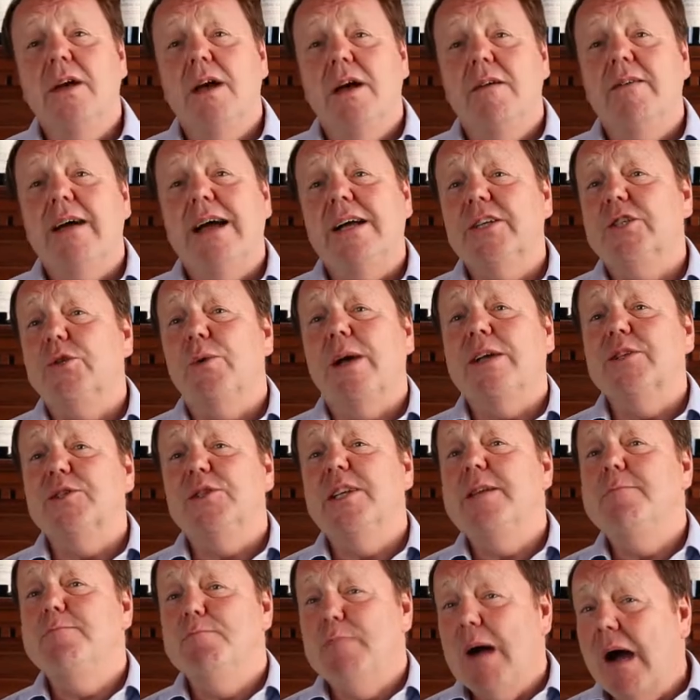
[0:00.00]
of how to
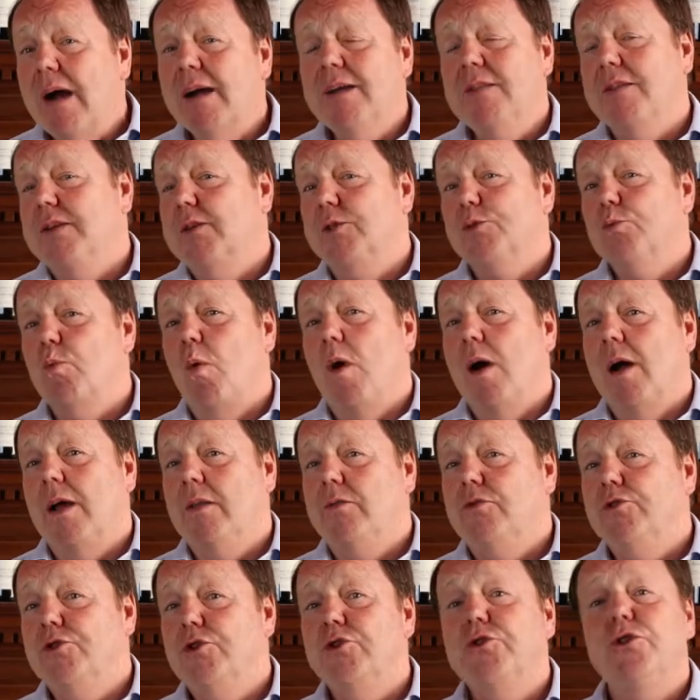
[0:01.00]
actually buy these
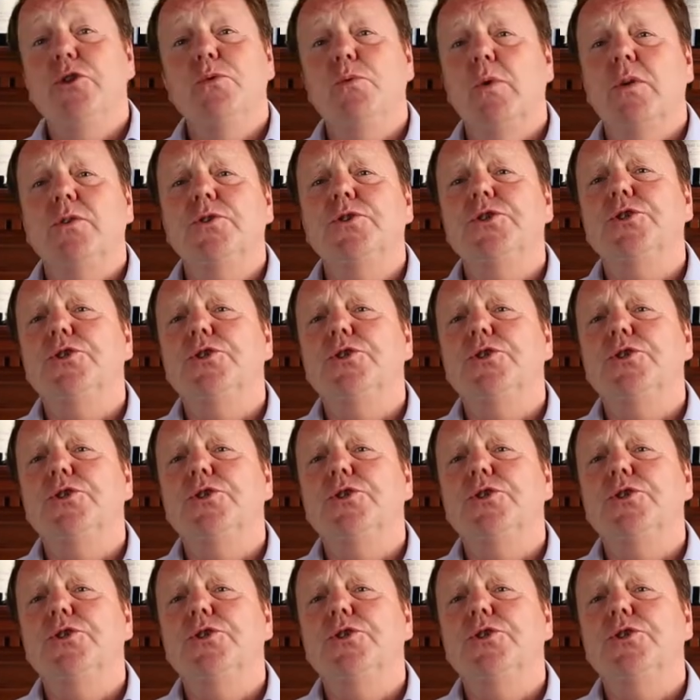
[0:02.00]
wines should you want